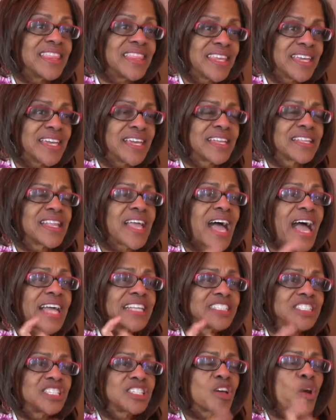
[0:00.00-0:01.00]
then
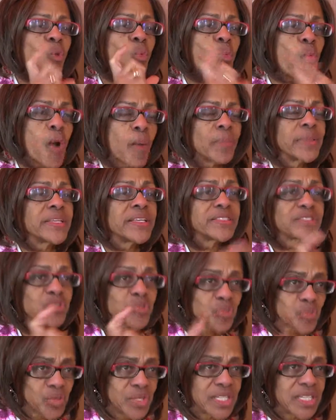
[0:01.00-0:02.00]
I did a
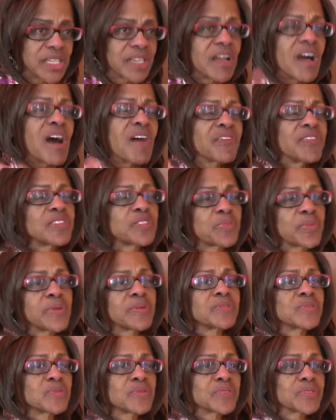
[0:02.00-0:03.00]
womanist reading of the
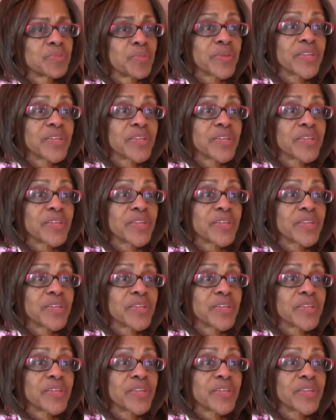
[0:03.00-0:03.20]
spirituals,